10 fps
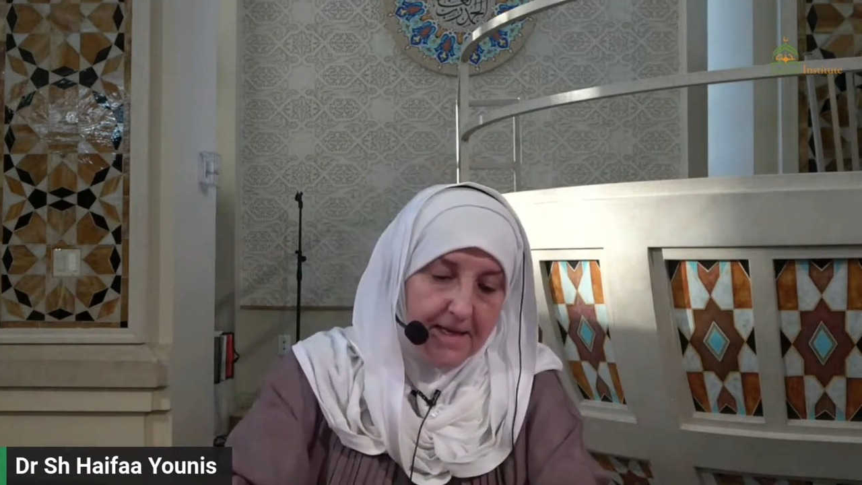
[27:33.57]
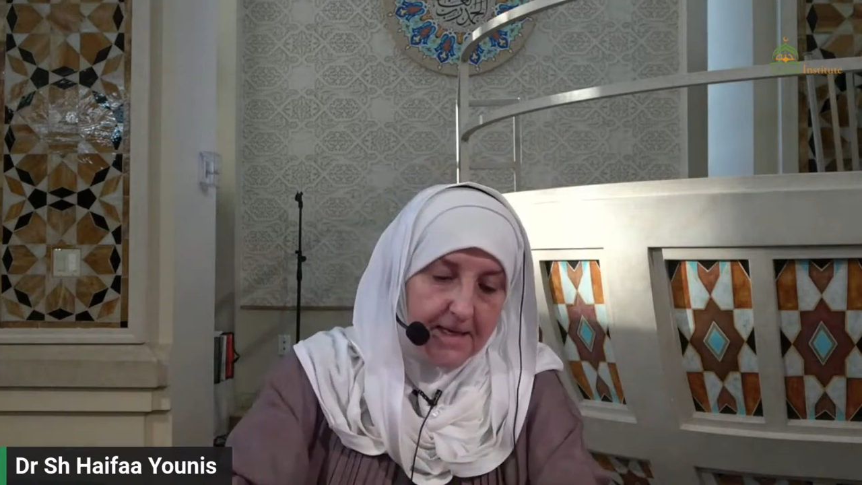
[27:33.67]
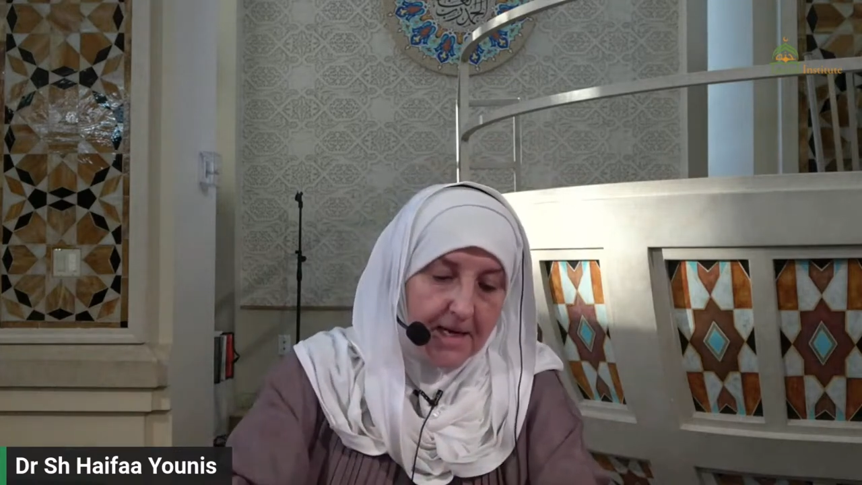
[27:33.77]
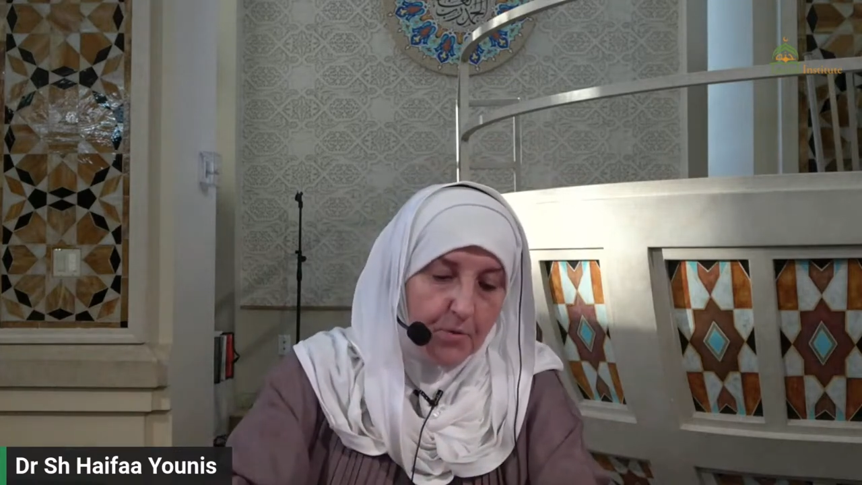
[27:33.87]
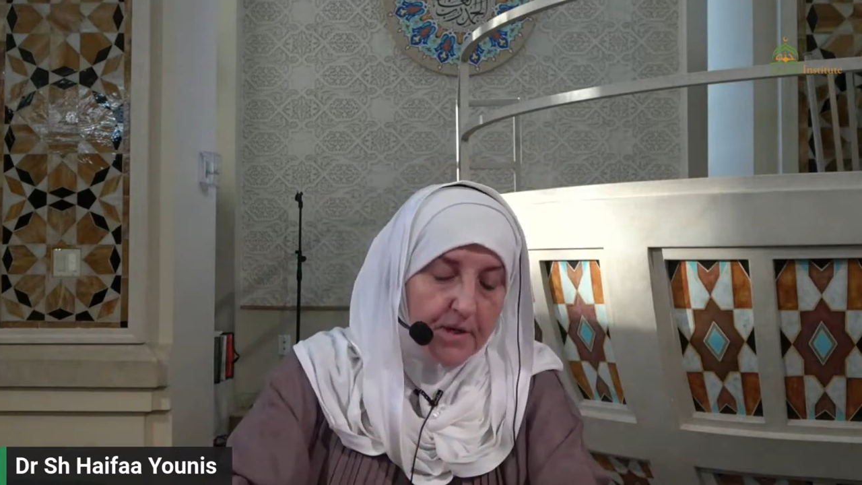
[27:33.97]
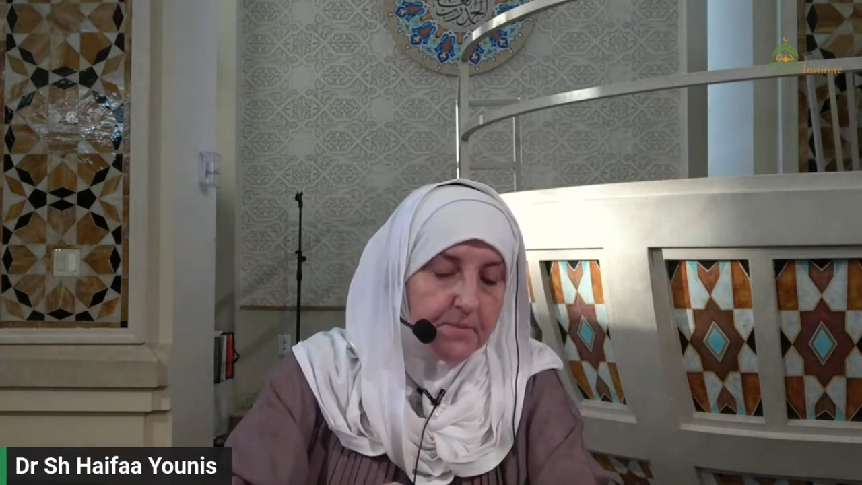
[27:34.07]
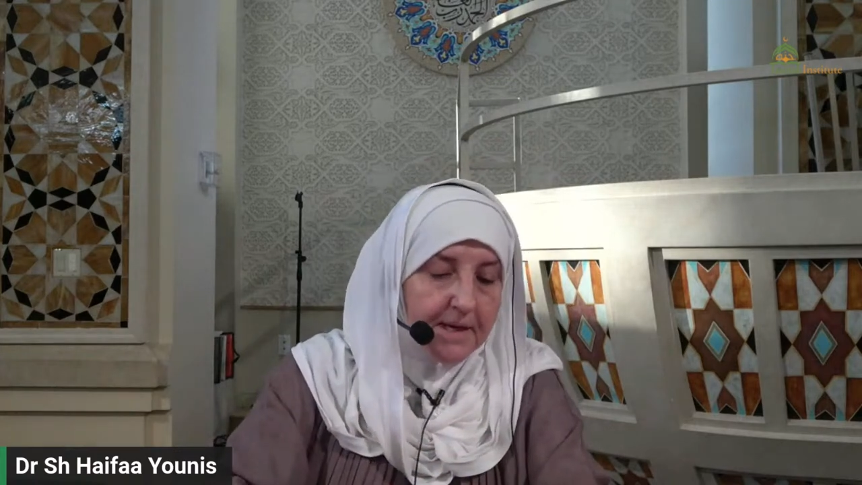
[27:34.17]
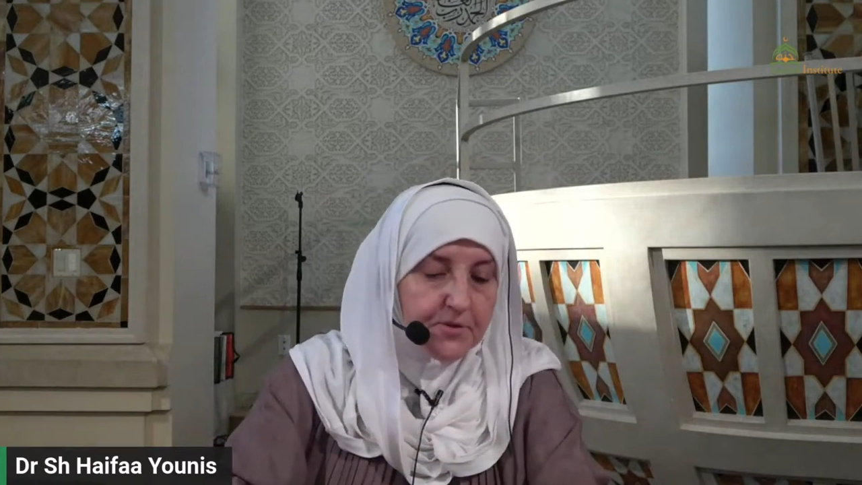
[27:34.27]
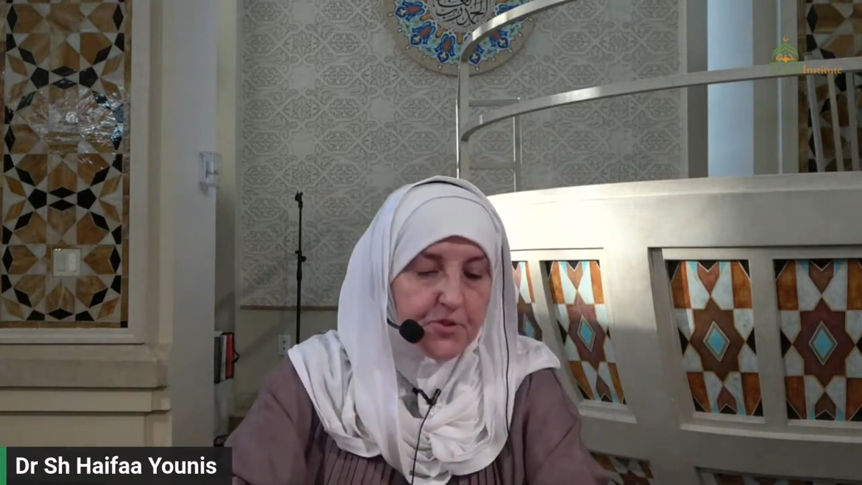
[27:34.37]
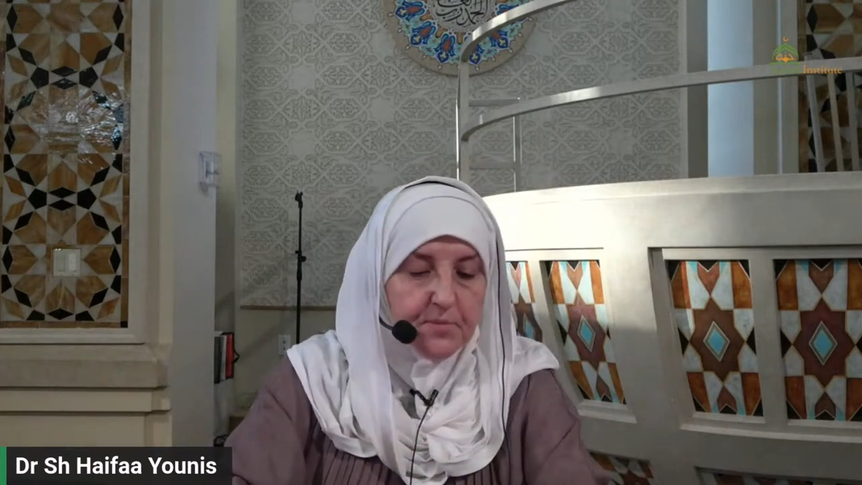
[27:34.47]
Now, what
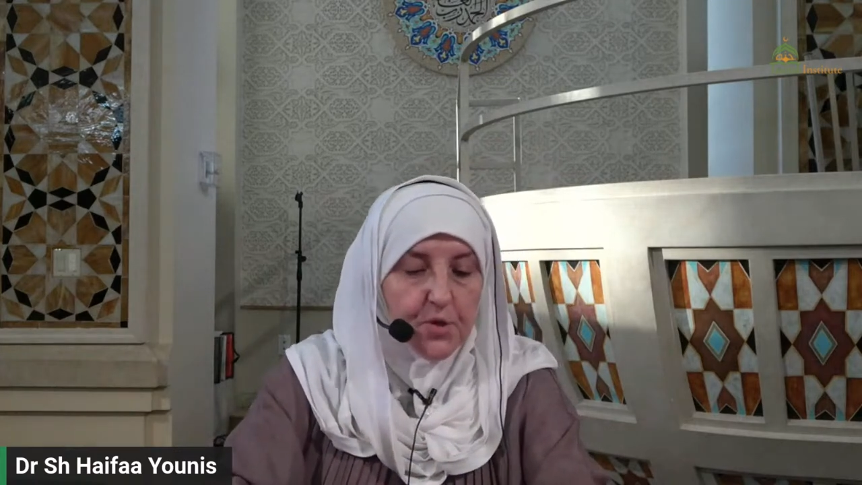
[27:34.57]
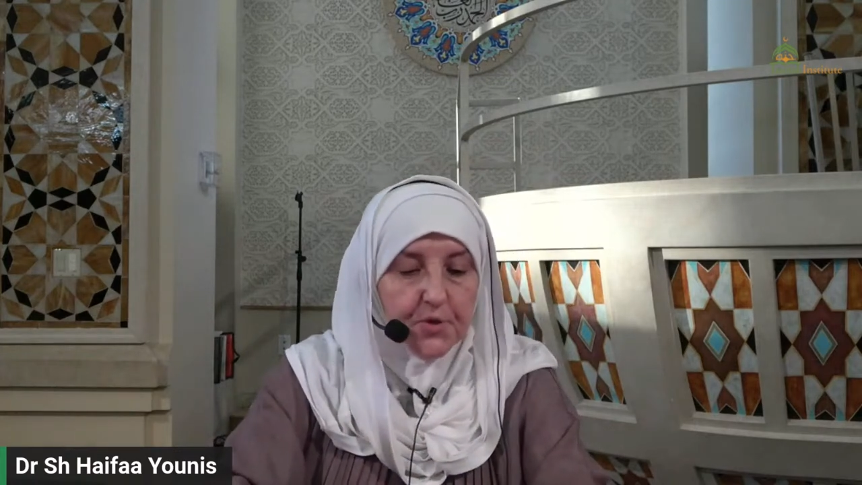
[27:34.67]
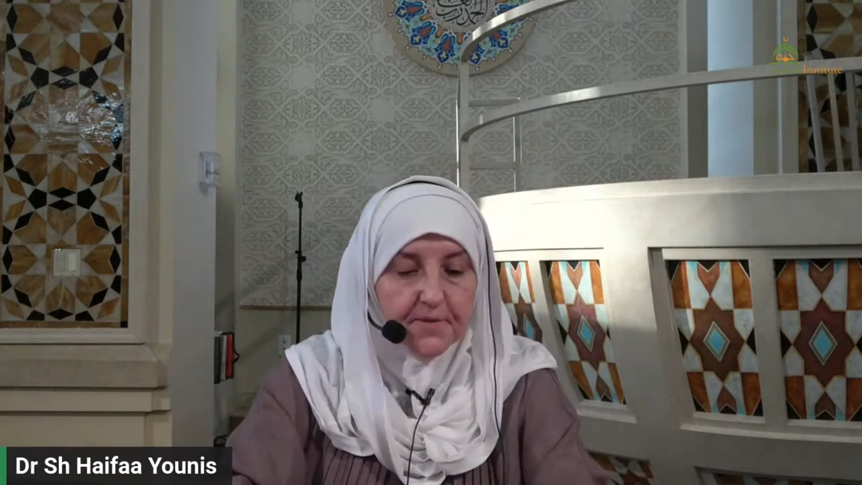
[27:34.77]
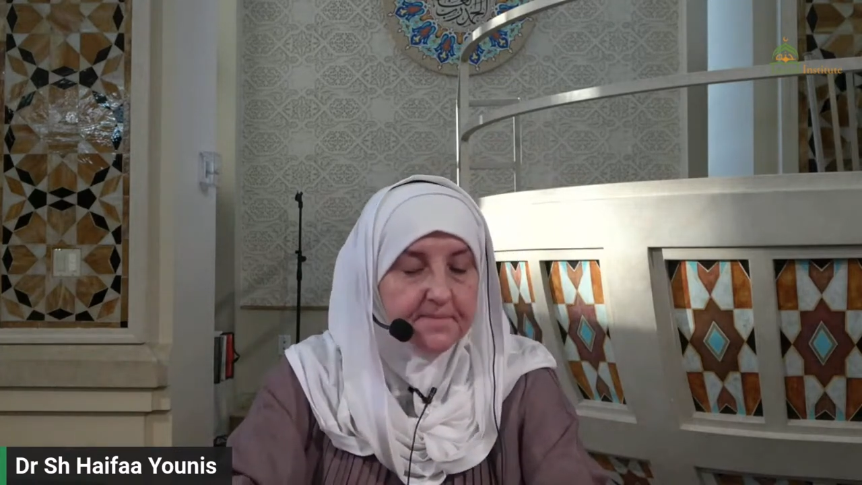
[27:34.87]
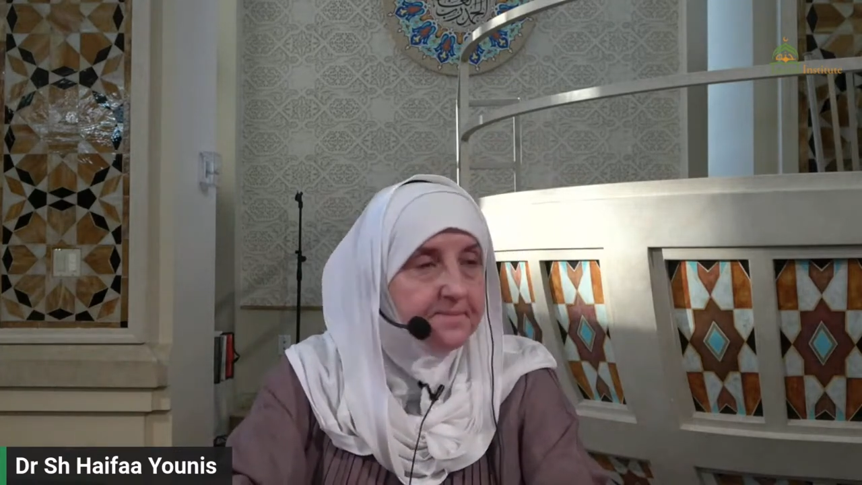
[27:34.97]
about tomorrow?